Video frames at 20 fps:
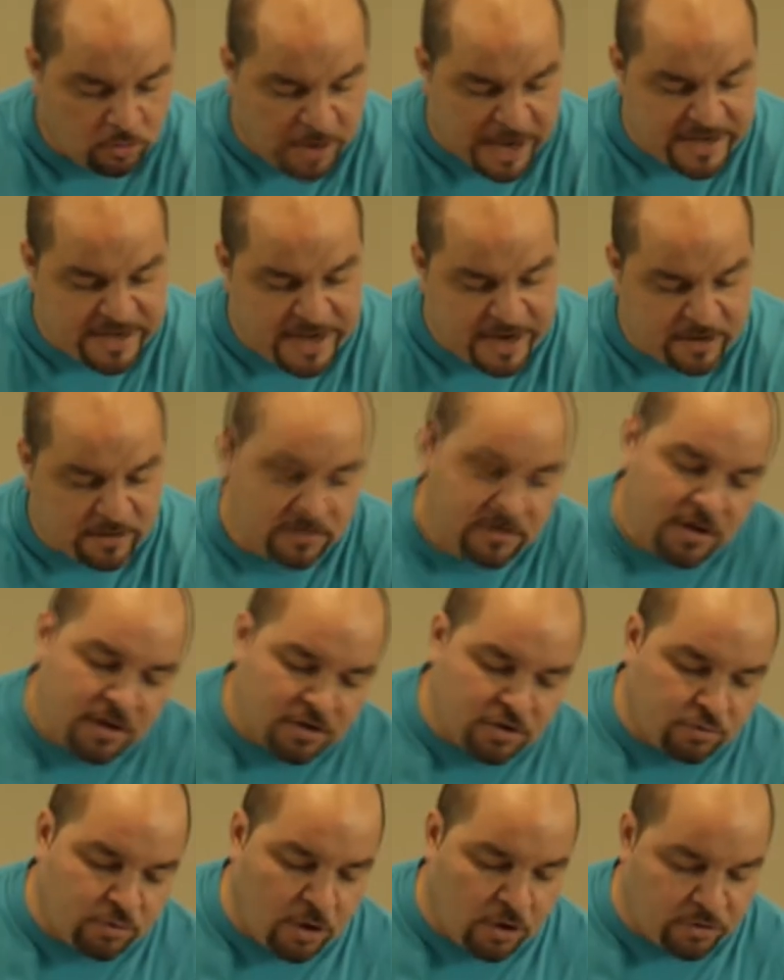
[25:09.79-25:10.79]
right down
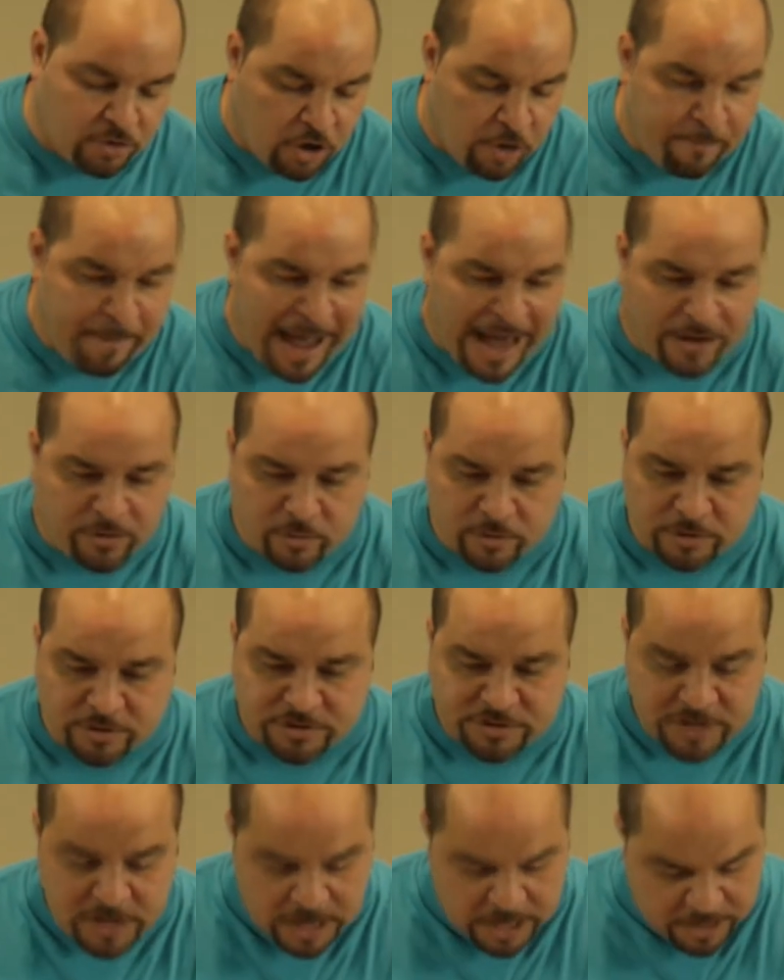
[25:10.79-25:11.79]
the road, go
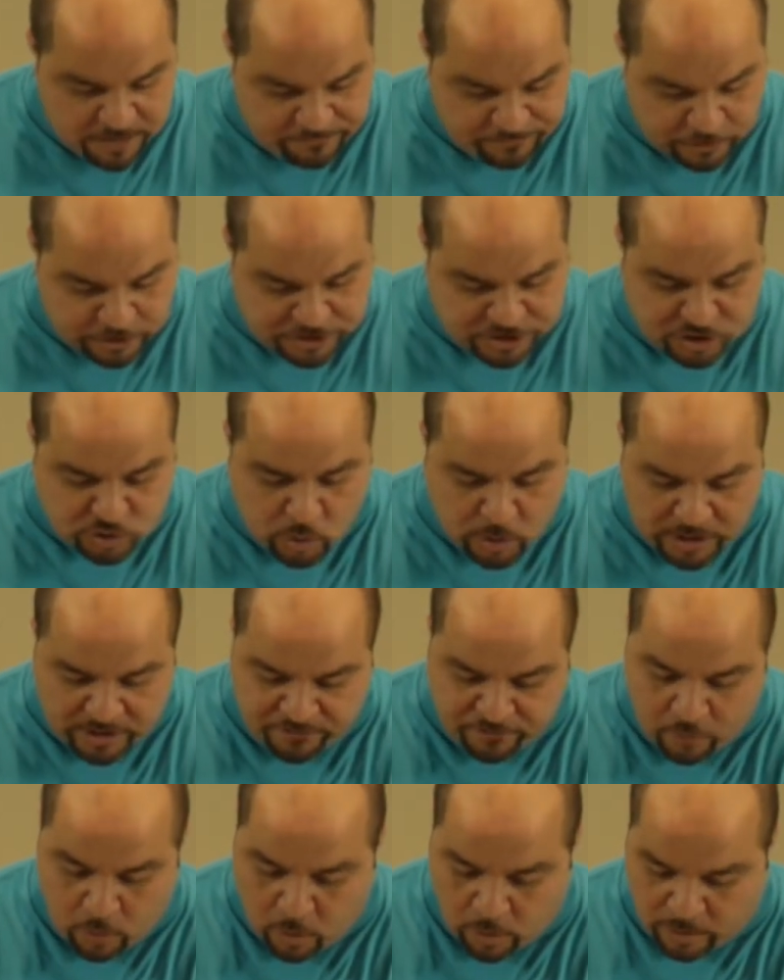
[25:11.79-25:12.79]
backwards in verse
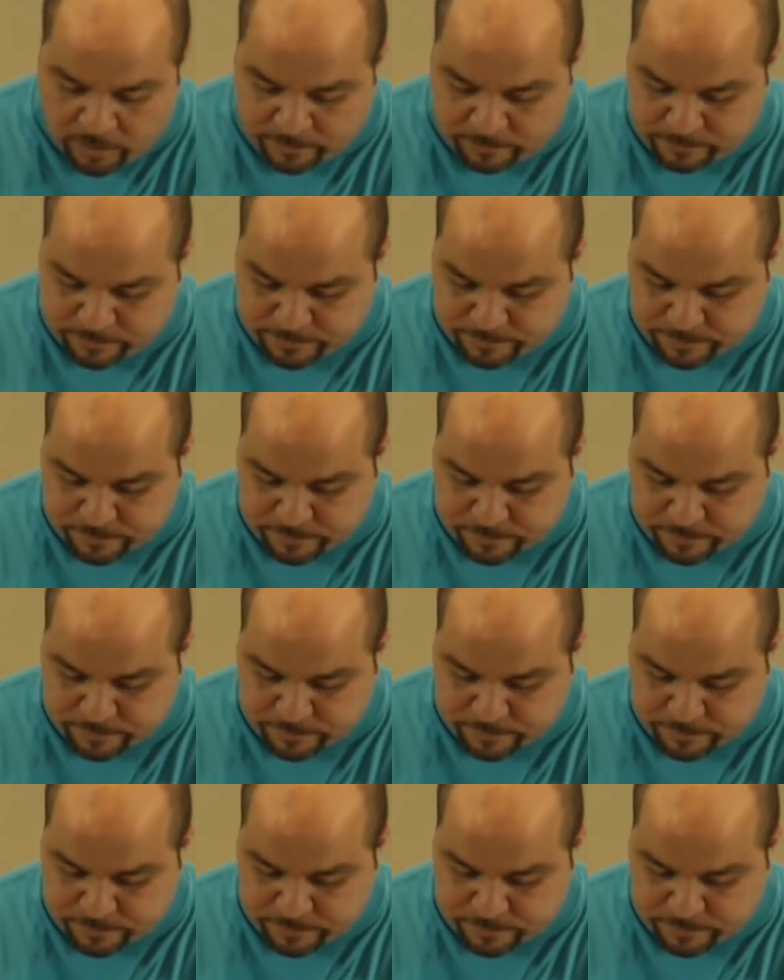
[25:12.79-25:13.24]
24.